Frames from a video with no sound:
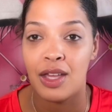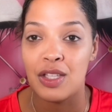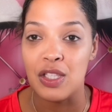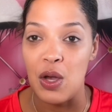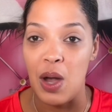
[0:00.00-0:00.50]

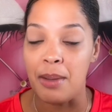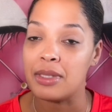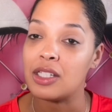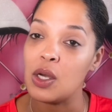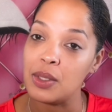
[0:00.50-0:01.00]
So I'm
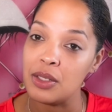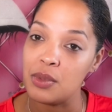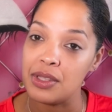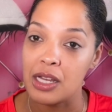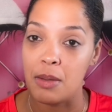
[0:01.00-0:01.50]
gonna go in
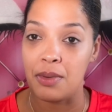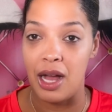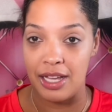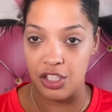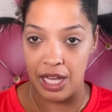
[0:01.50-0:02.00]
with a couple
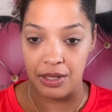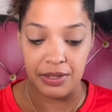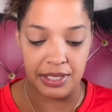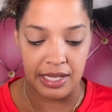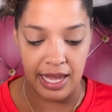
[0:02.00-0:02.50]
eyeshadows
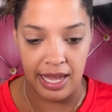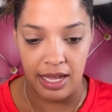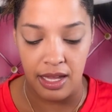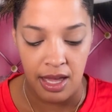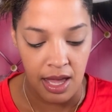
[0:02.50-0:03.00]

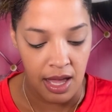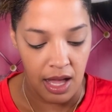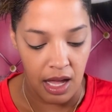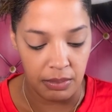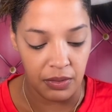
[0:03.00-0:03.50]
today.
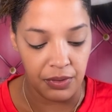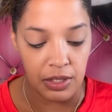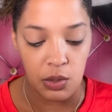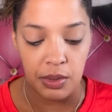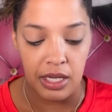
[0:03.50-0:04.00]
The
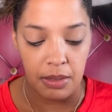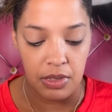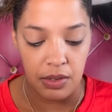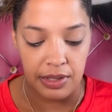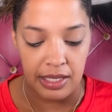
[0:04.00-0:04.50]
first one that I'm
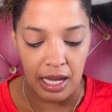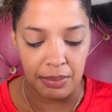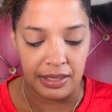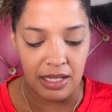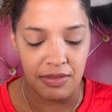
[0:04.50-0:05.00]
using, I
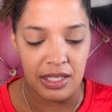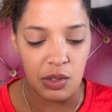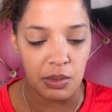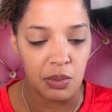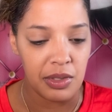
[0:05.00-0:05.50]
believe this
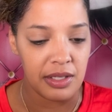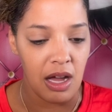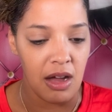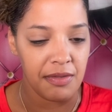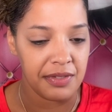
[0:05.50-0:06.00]
one was
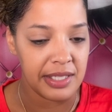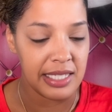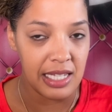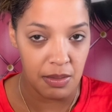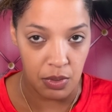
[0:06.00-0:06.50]
off
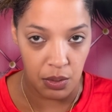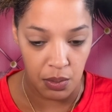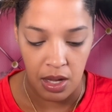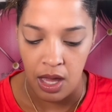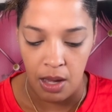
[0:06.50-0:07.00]
Temu.
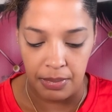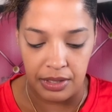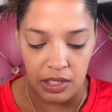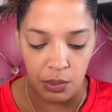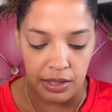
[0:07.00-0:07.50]
But
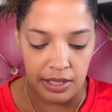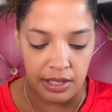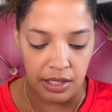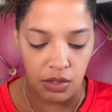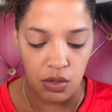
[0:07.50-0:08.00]
this one is
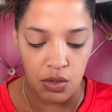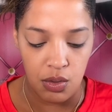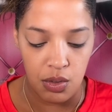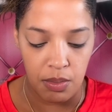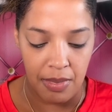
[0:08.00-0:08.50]
the
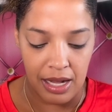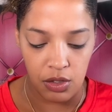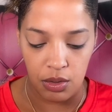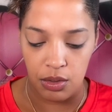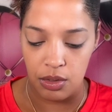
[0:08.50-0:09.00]
Nude
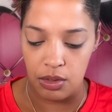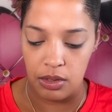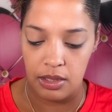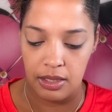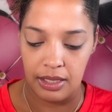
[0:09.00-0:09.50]

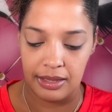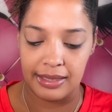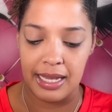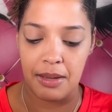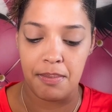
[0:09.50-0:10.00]
Magical
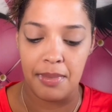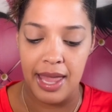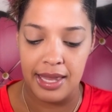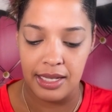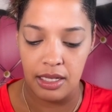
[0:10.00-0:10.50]

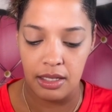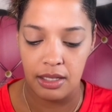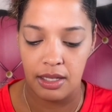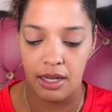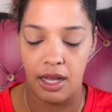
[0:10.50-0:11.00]
Langmanni
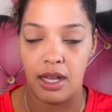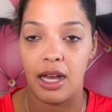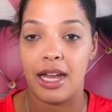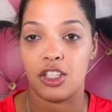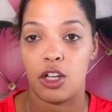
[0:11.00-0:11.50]

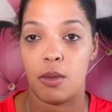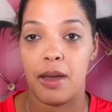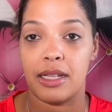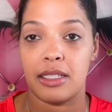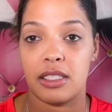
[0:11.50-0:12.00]
eyeshadow
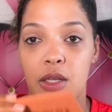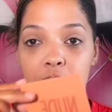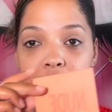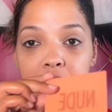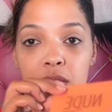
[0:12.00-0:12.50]
palette. So
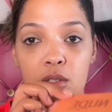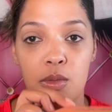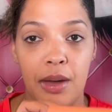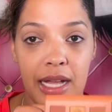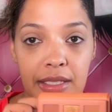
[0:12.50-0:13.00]
it's the
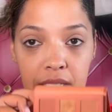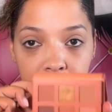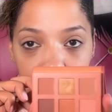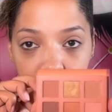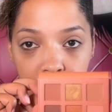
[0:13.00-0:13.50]
nude palette
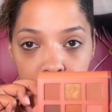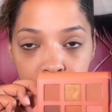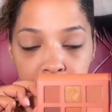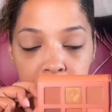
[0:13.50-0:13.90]
here.